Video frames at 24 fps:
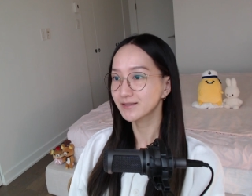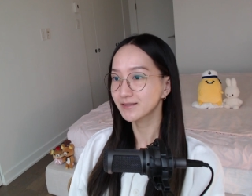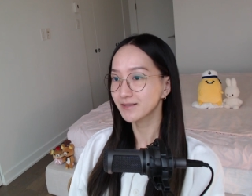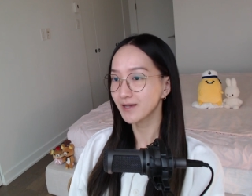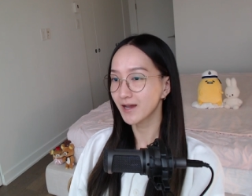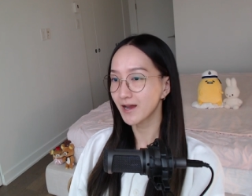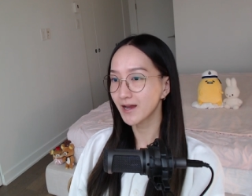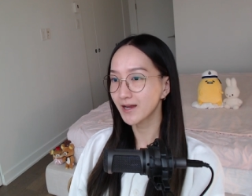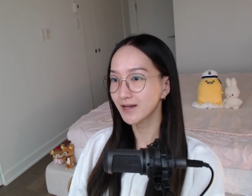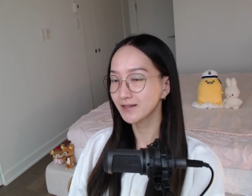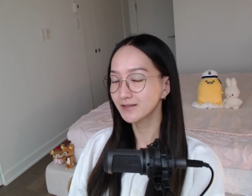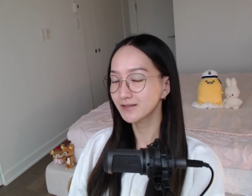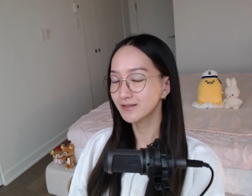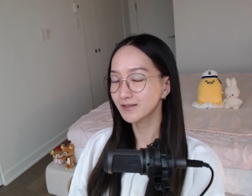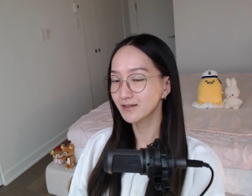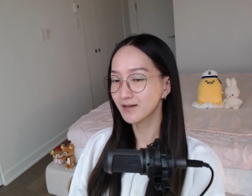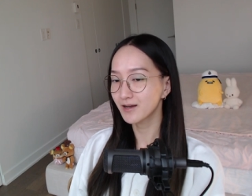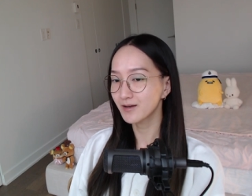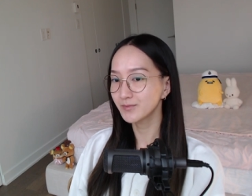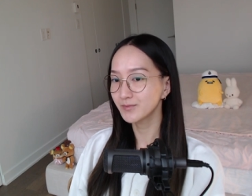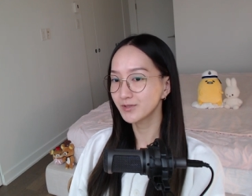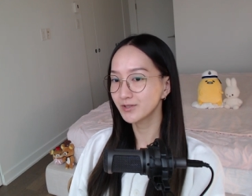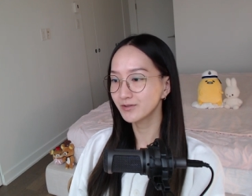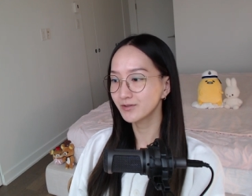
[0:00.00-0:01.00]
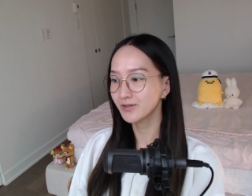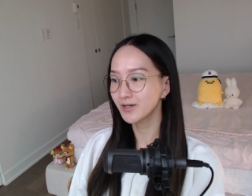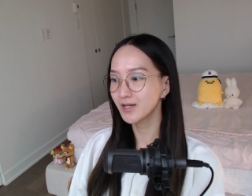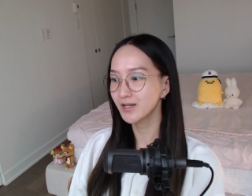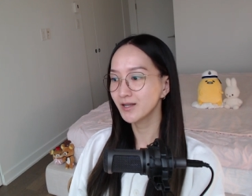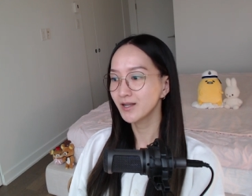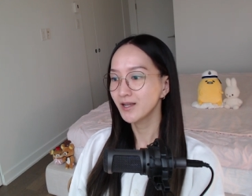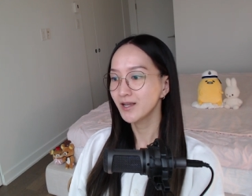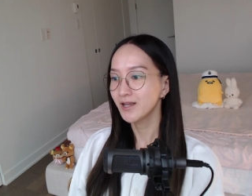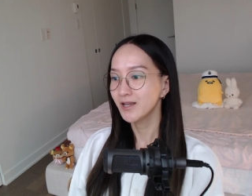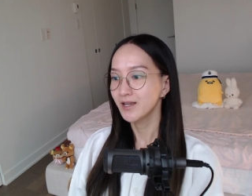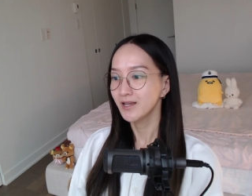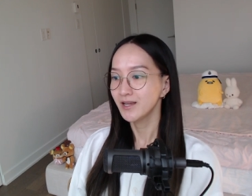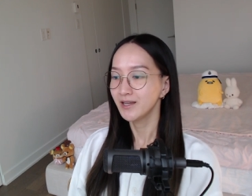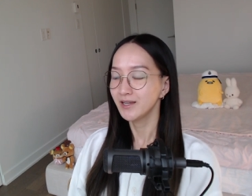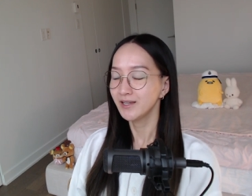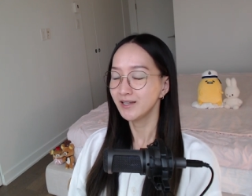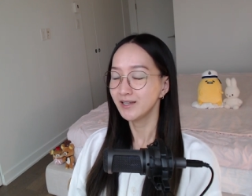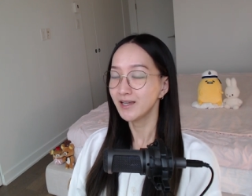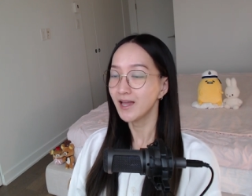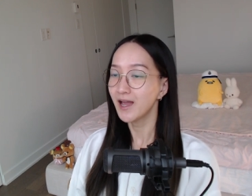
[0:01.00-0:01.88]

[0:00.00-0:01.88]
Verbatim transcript: guy to come do it, he